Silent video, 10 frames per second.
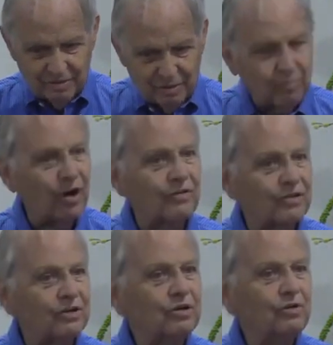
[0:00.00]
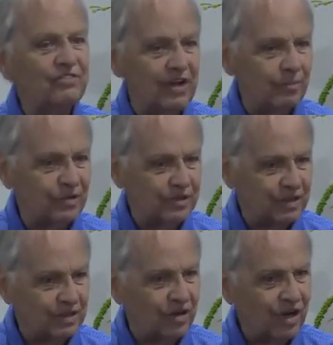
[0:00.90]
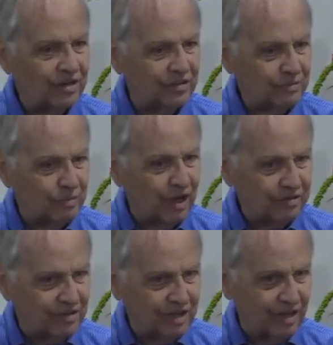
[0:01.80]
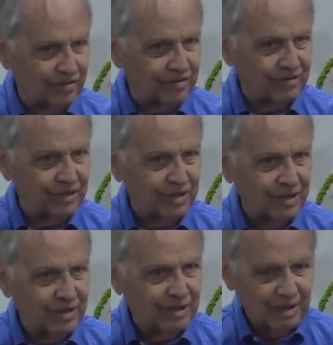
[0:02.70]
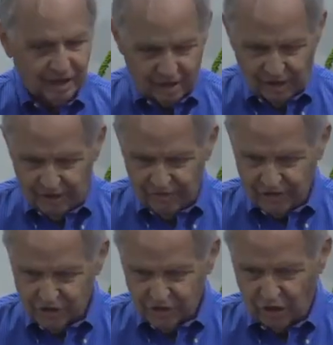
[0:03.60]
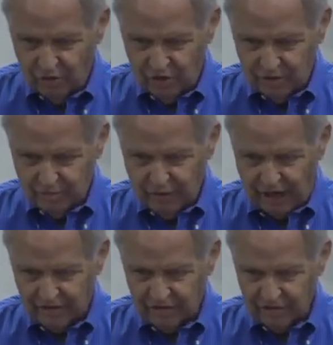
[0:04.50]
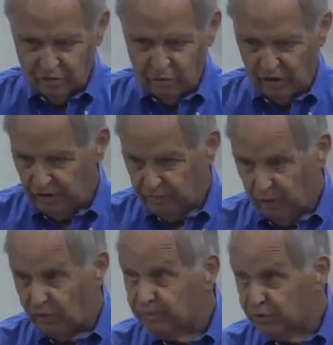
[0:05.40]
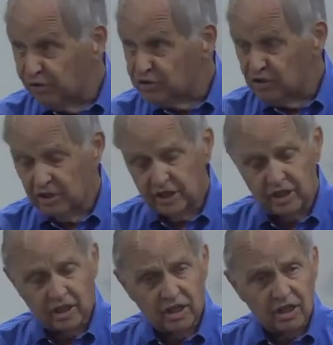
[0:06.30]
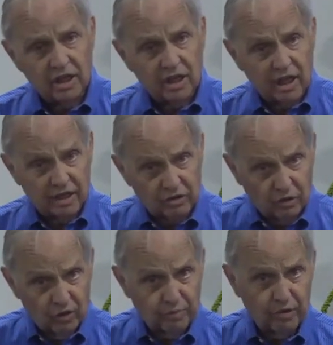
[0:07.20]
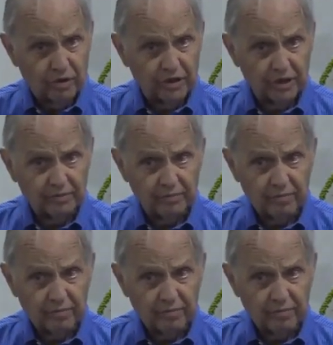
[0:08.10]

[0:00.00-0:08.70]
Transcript: we're part of the new family that God has brought together. and live and show in practical ways, both personally and corporately,